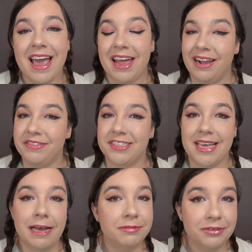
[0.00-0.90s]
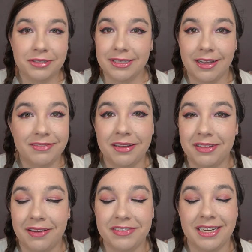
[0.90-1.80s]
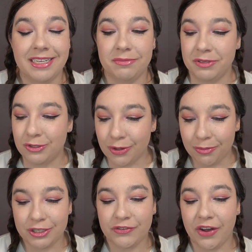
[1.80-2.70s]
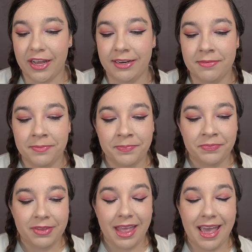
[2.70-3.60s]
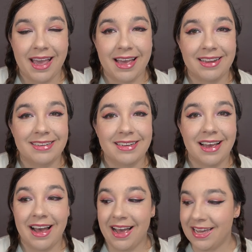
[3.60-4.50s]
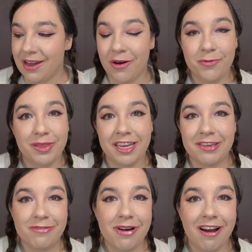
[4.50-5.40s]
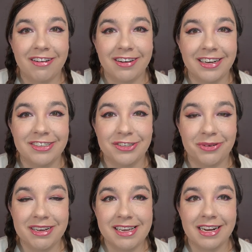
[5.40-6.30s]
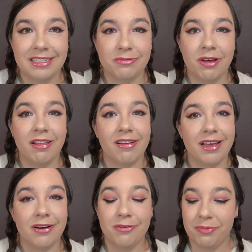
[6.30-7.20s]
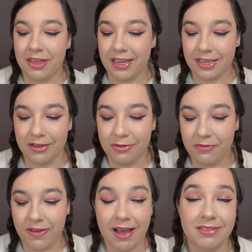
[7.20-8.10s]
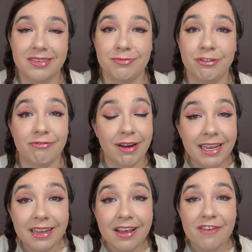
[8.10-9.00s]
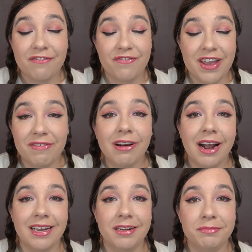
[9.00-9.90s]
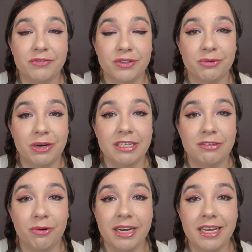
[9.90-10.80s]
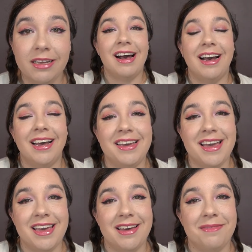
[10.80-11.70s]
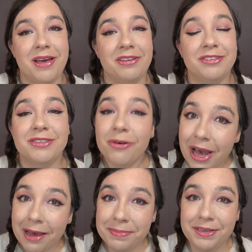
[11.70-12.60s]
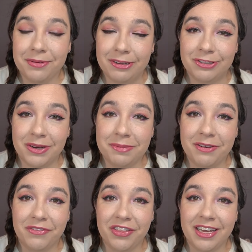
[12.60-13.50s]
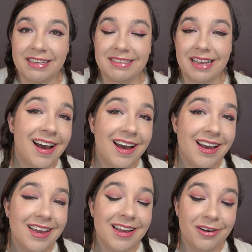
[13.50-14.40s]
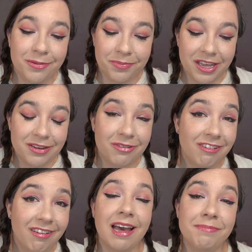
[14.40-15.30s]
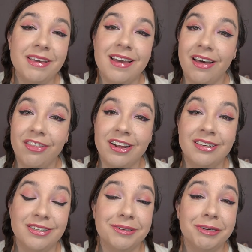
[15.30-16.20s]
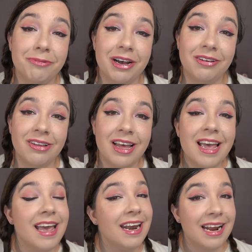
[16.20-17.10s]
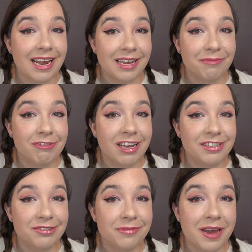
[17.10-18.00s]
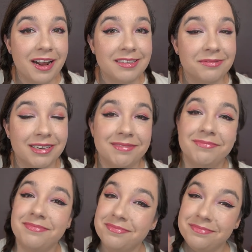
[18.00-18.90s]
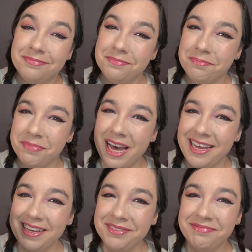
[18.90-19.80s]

And I've just absolutely loved it. It's been so much fun. And I hope that you are enjoying it as well. I hope that you found some great favorite items for 2020. I am so happy you all joined me for this. I hope that you are all happy, healthy, and doing well. And I will catch you in my next one. Bye!